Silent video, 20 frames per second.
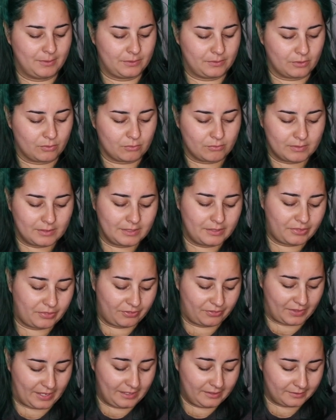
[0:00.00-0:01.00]
but they're really
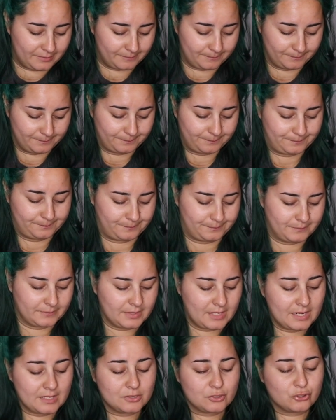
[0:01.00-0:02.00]
thick,
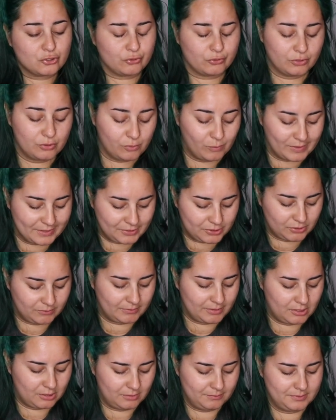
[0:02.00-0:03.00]
like true winter
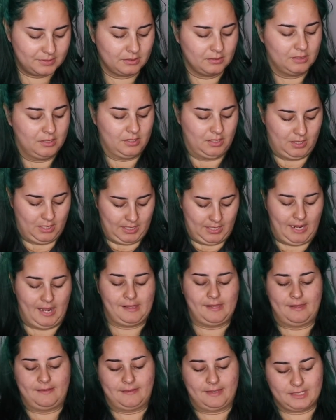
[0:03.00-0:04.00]
robes.
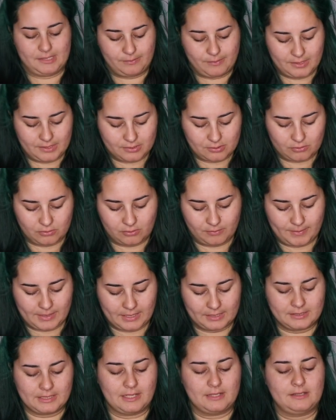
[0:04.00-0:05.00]
And then this one is cool
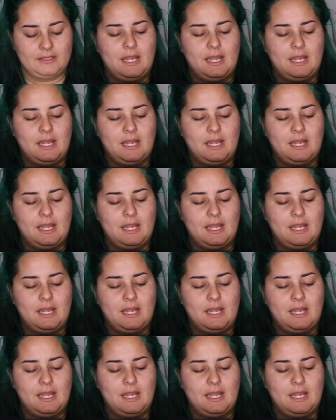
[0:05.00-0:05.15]
because it